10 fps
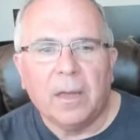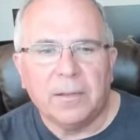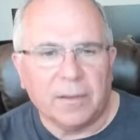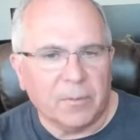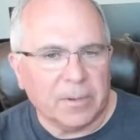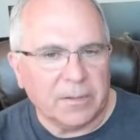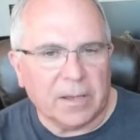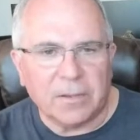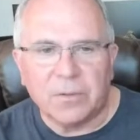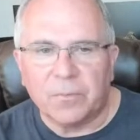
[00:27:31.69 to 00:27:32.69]
As everybody said,
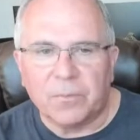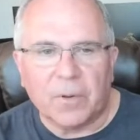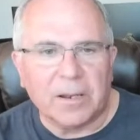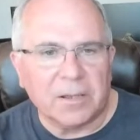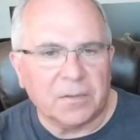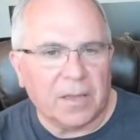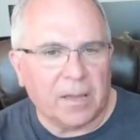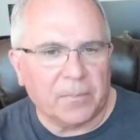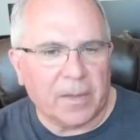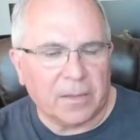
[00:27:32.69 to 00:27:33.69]
it's the friendliest
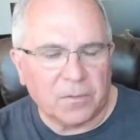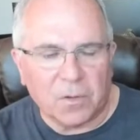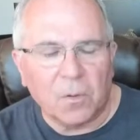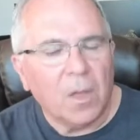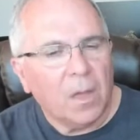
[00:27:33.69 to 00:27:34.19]
ham fest. So